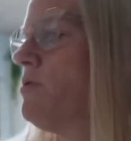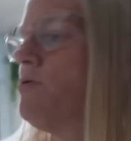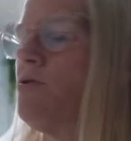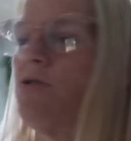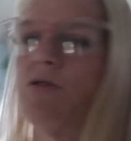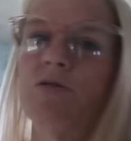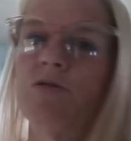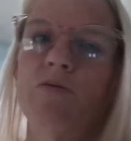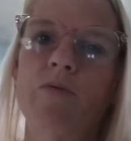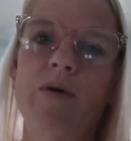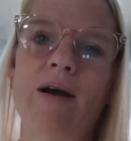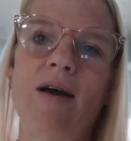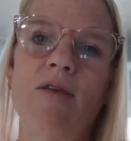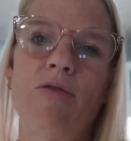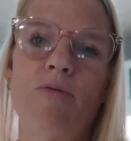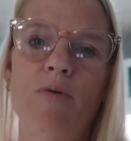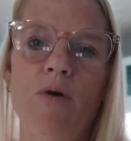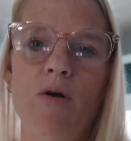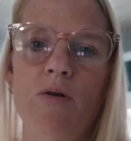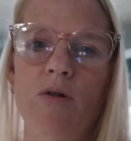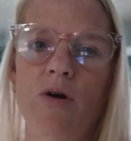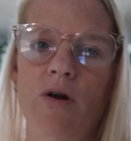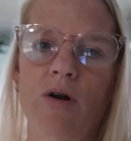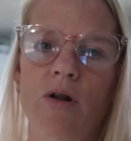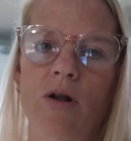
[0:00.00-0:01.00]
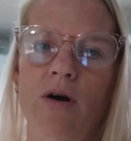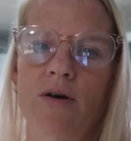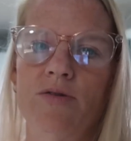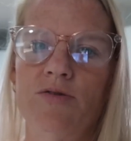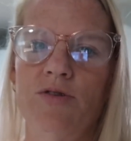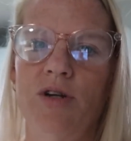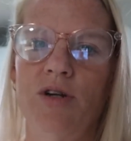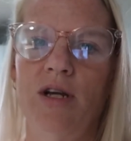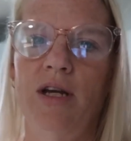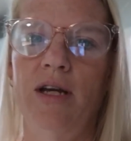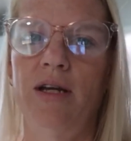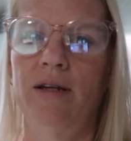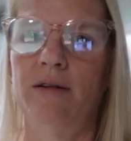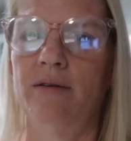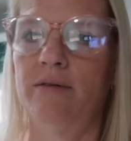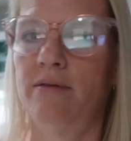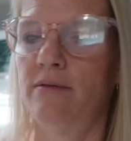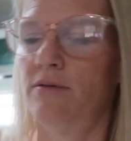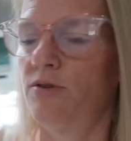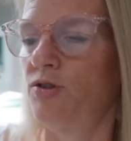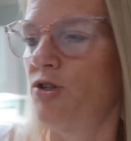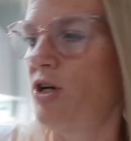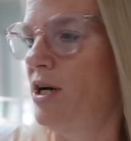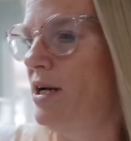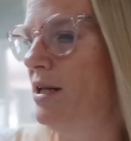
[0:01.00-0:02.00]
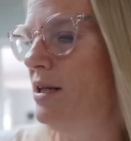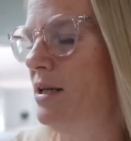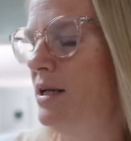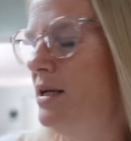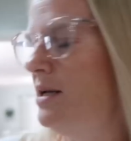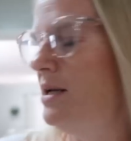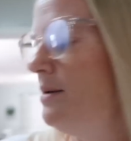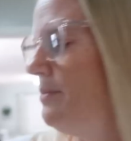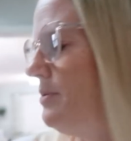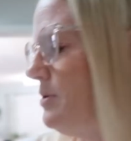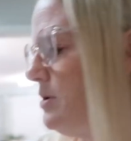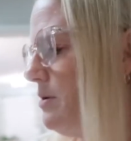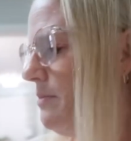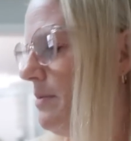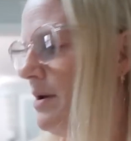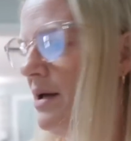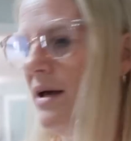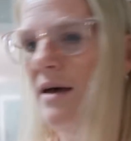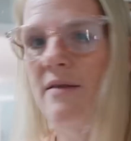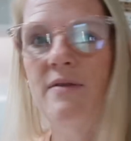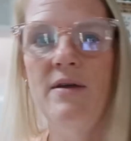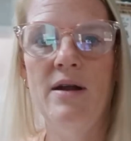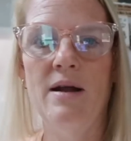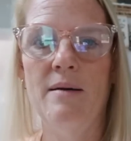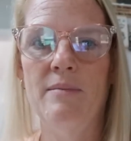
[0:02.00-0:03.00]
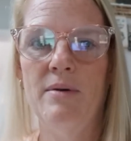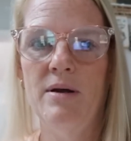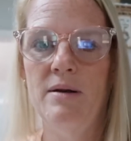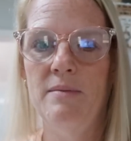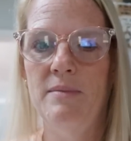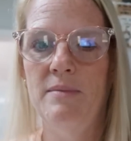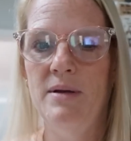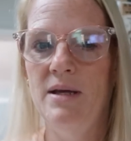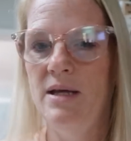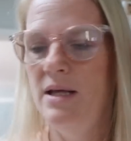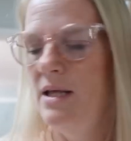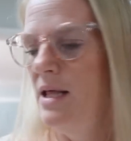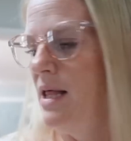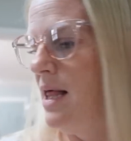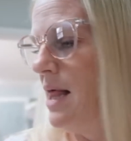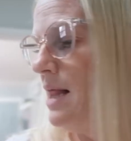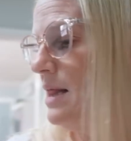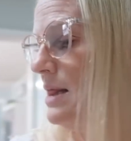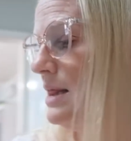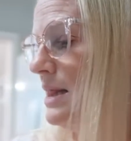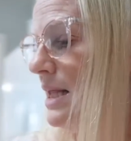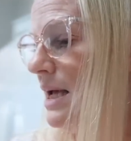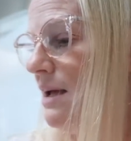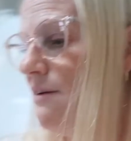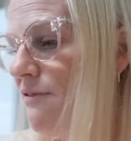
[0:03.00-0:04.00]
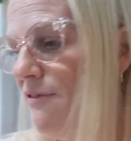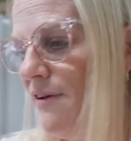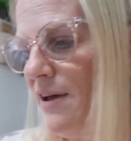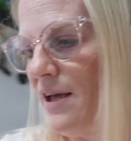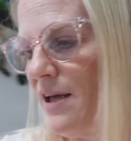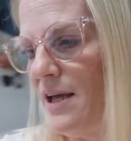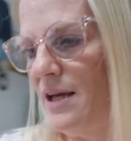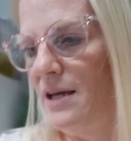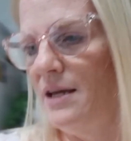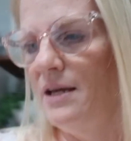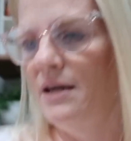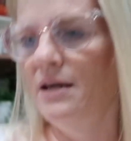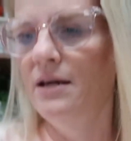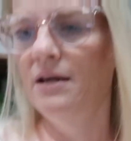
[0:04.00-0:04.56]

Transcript: groceries away, throw a load of laundry in, try to clean up a little bit, and then I'm gonna be leaving.